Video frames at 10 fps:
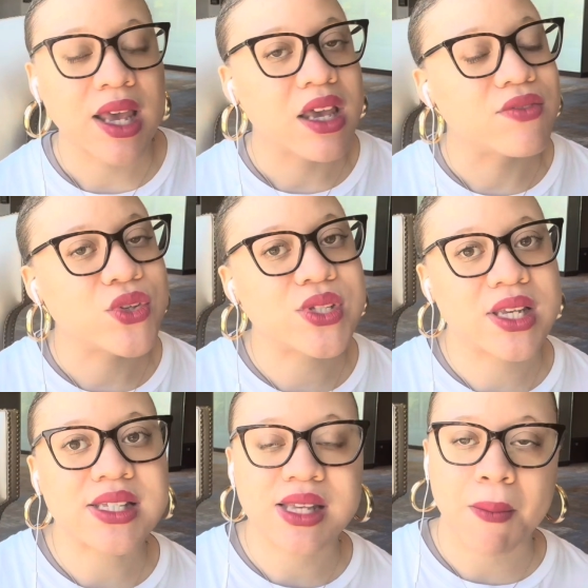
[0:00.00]
If you see
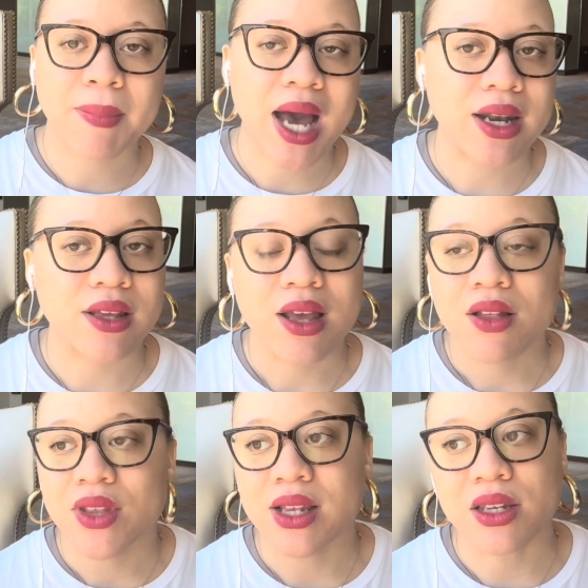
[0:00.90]
somebody
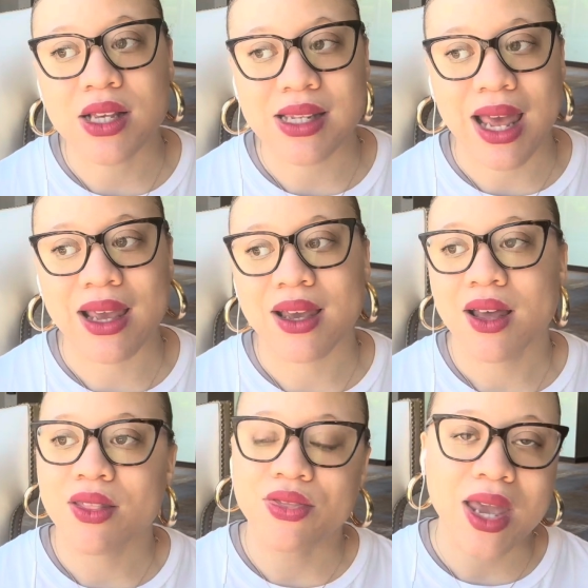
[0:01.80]
that looks like
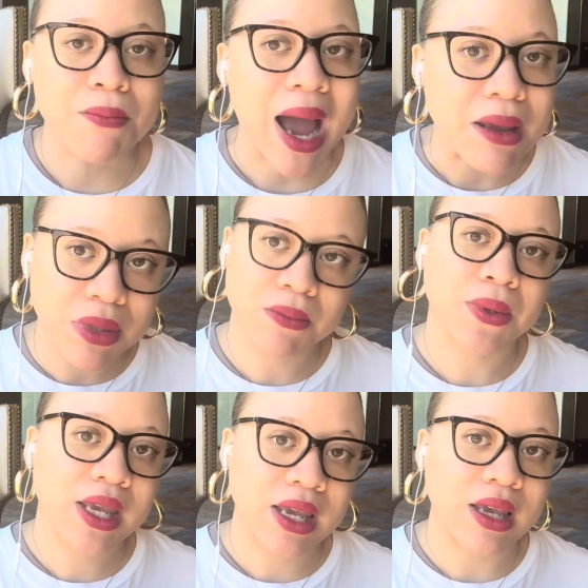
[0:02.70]
they might be
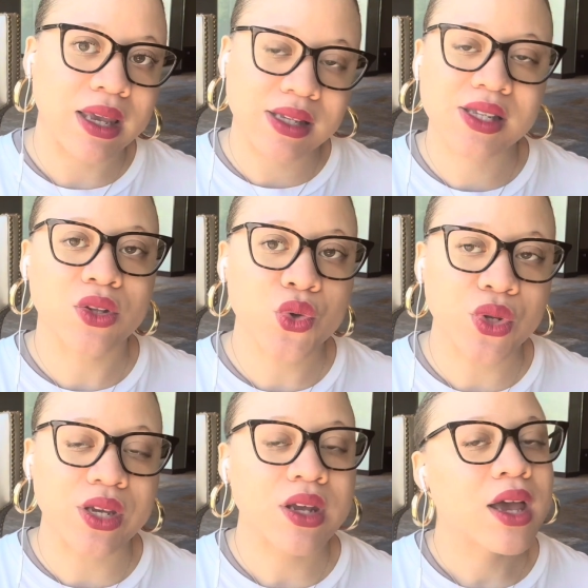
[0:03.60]
being
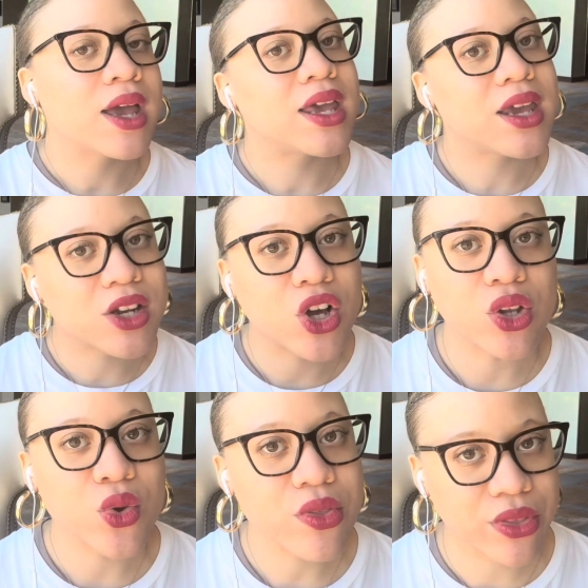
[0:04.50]
excluded,
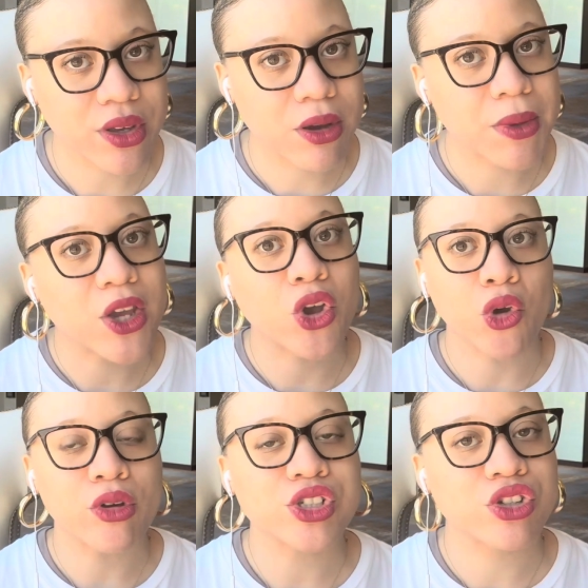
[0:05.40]
include them.
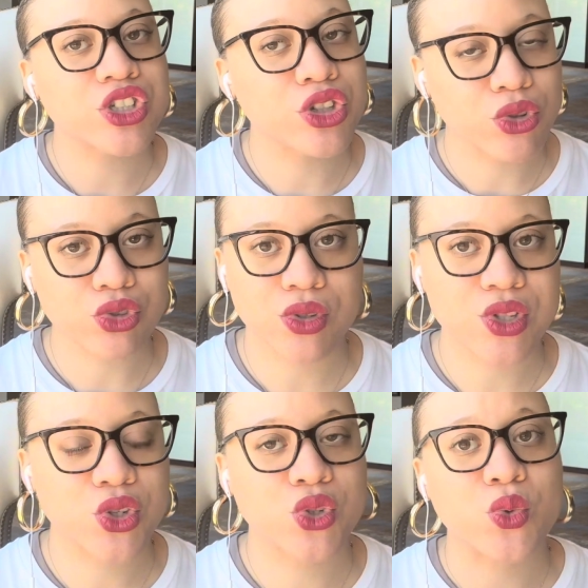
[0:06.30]
Encourage your children to
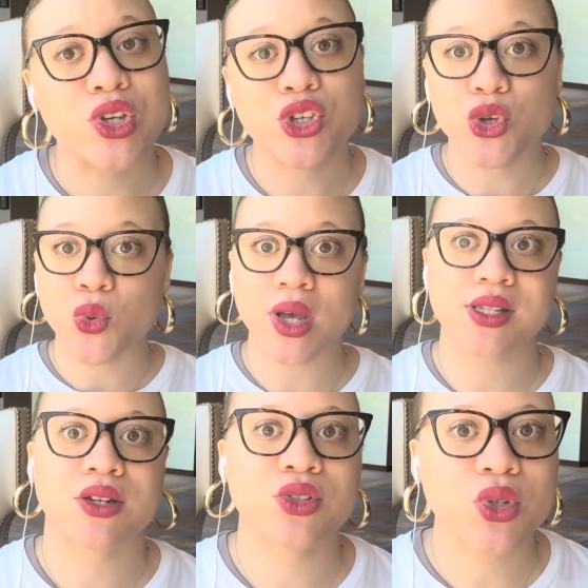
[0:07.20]
do it. You as an
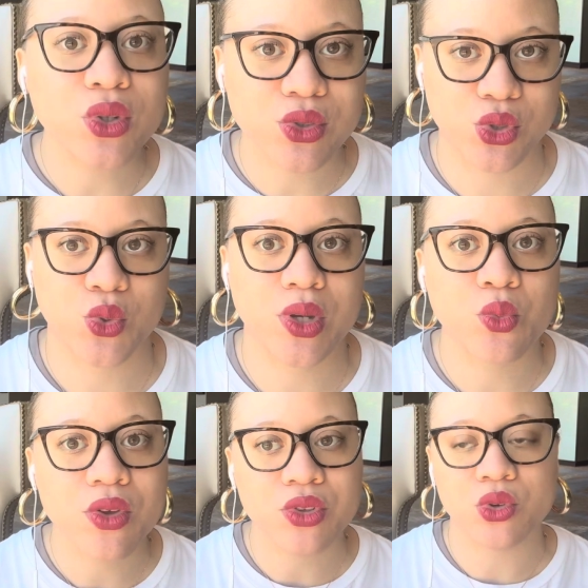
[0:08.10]
adult do it.
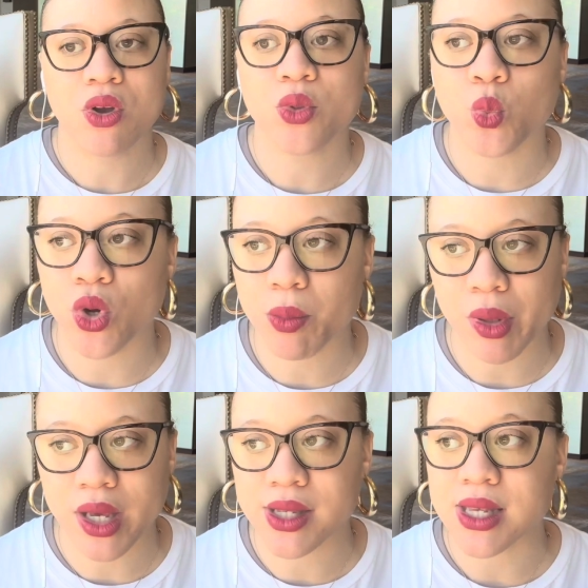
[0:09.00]
Whether you're on the
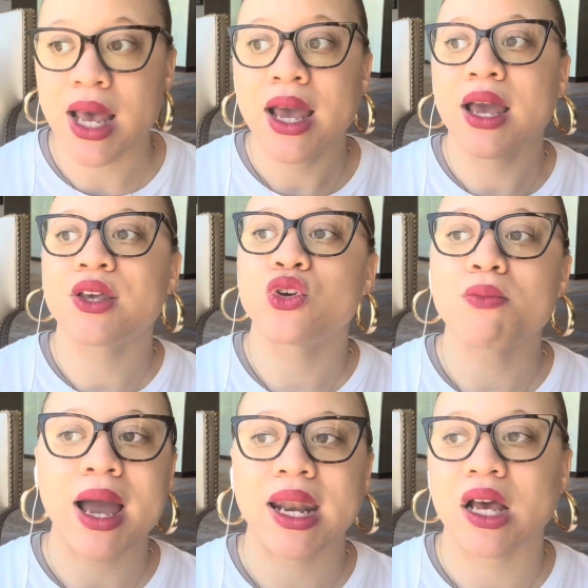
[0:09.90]
workplace and you
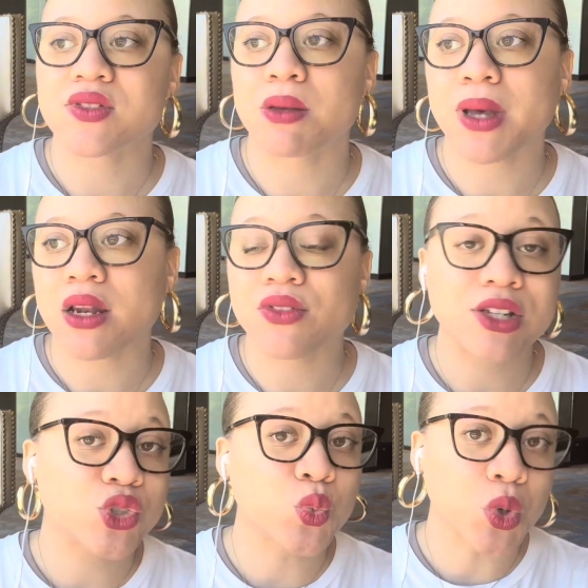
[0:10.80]
might have somebody that
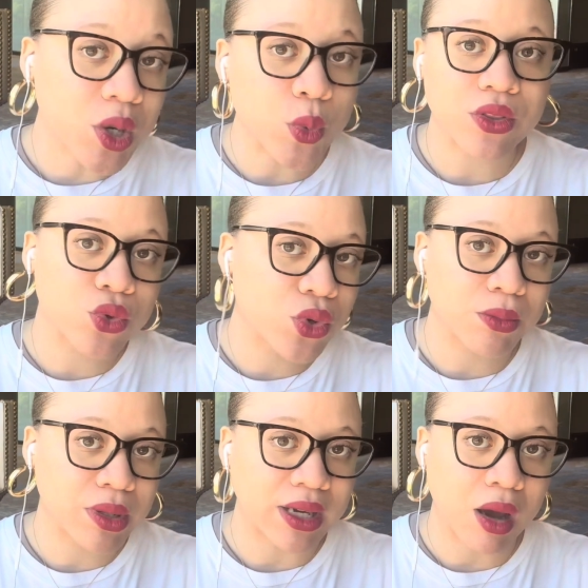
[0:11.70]
you work with who could
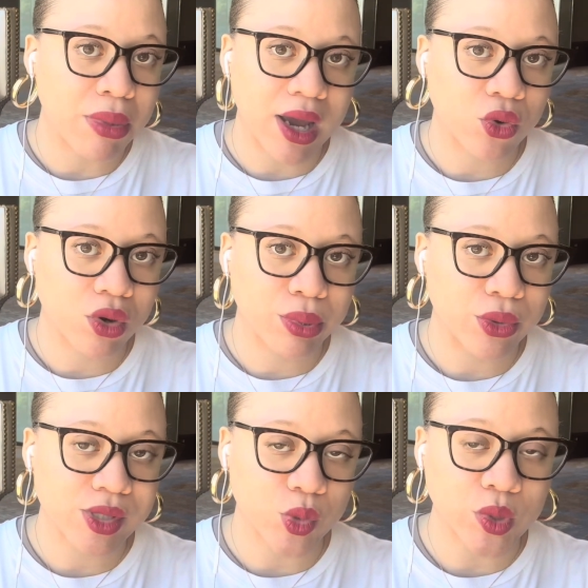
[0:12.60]
be an albino or a
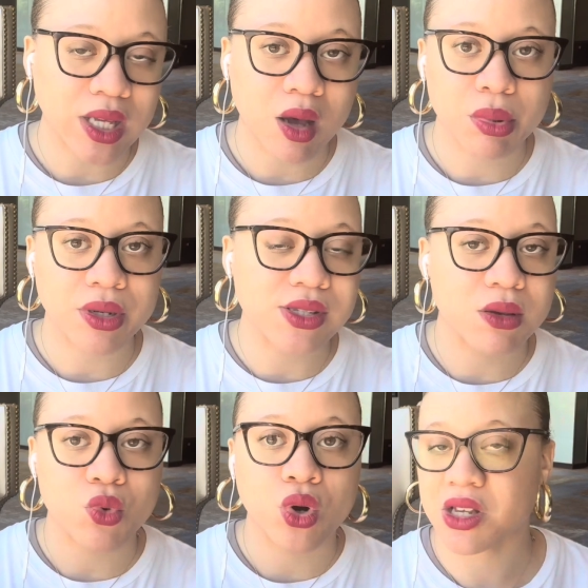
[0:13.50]
person with
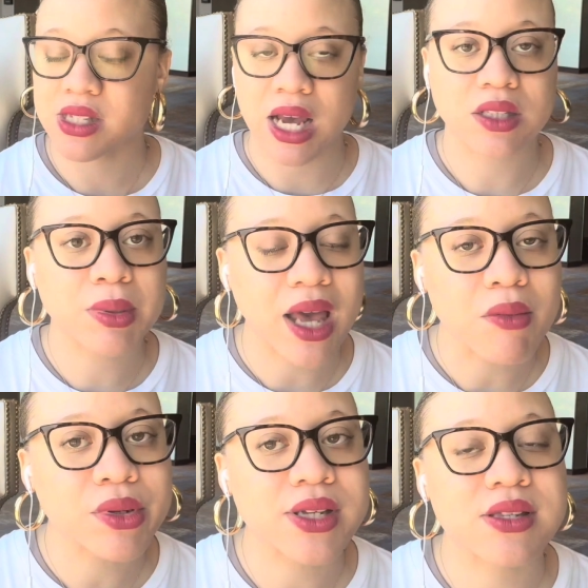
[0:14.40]
albinism, or doesn't have to be
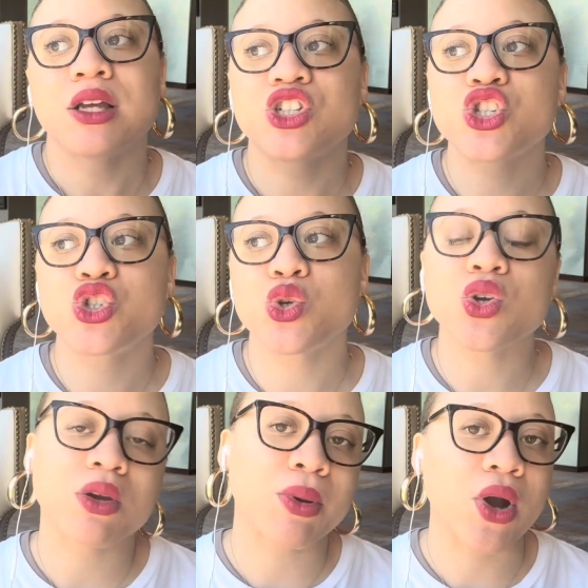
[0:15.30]
albinism. Just do your
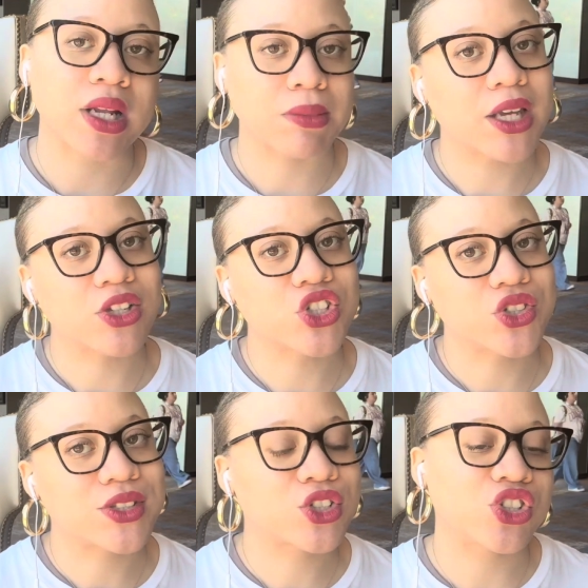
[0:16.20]
part in making sure
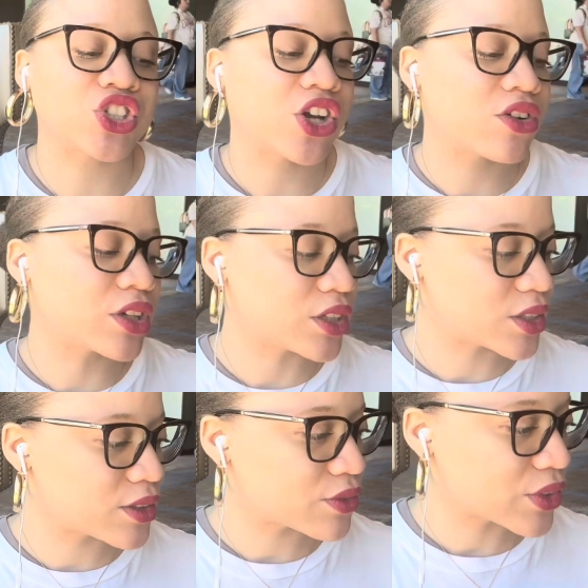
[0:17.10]
that you're sharing the love.